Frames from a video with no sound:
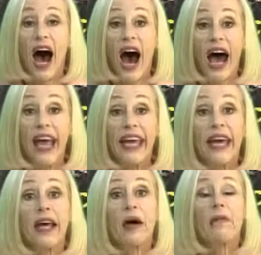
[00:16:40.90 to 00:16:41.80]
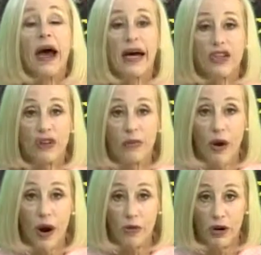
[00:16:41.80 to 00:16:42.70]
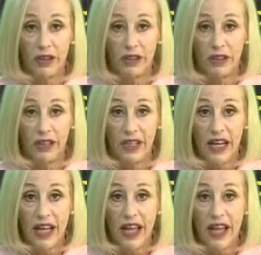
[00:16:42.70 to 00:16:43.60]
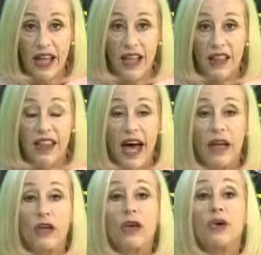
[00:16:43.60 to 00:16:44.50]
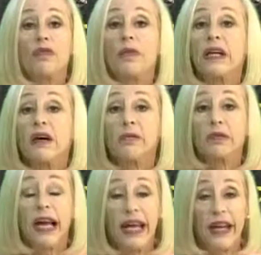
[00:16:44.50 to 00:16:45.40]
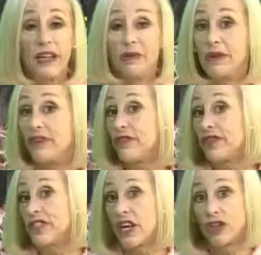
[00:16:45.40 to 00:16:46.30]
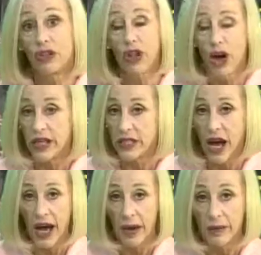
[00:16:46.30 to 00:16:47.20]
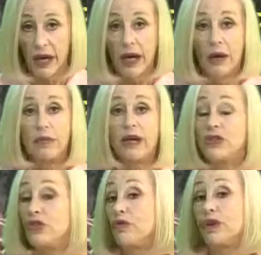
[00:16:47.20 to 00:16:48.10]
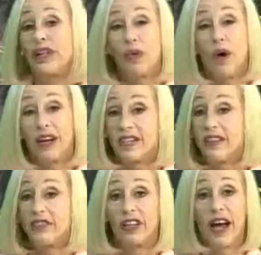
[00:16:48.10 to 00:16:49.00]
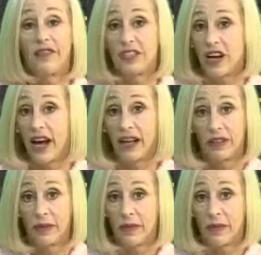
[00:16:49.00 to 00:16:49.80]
I can imagine, Barbara, that you've been complaining to me for such a long time because you really want a different lifestyle.